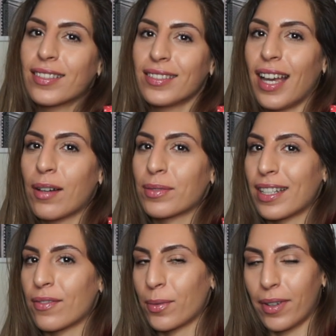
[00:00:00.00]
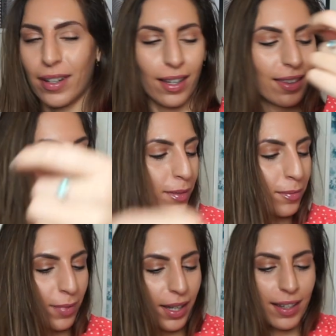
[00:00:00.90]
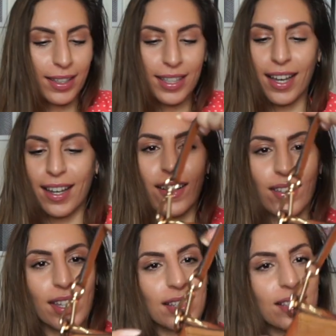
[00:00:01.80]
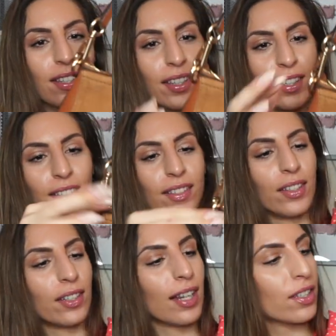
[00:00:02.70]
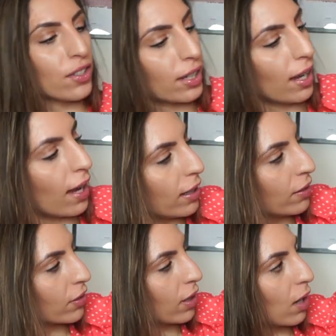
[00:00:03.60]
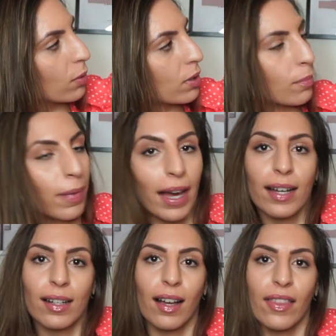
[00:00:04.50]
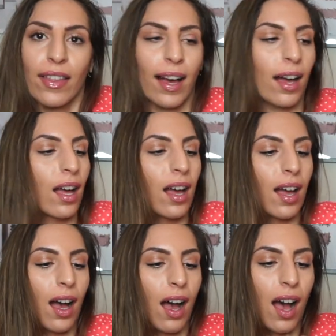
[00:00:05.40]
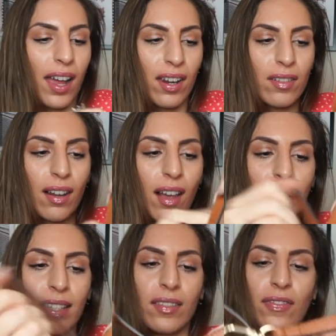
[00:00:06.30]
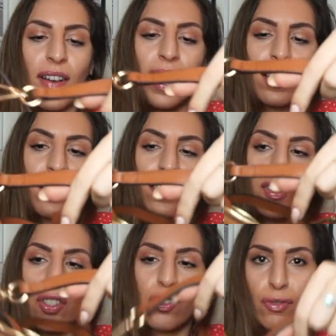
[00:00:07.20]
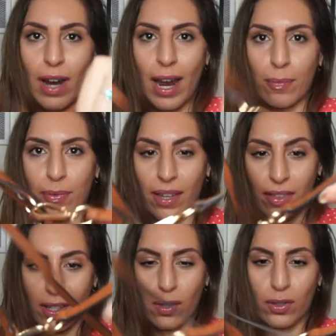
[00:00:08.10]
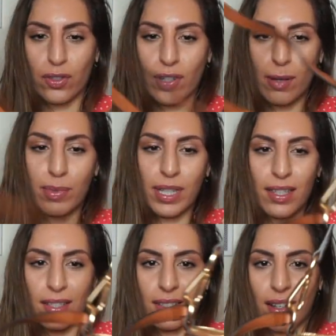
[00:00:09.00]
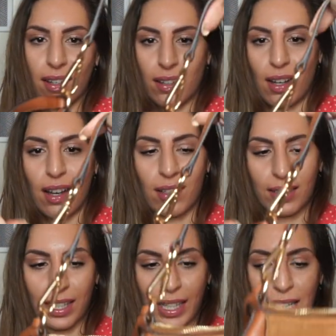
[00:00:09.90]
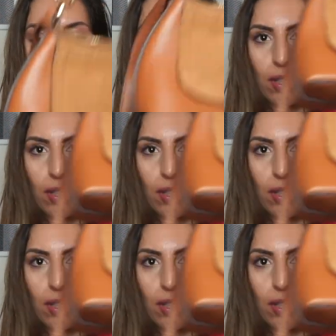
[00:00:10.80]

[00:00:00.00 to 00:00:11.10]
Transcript: Yeah, I would never wear it like that. But yeah. Oh, that's cute. You could actually even hold the bag like that. I don't like the fact that the strap, like the long strap, doesn't unclip.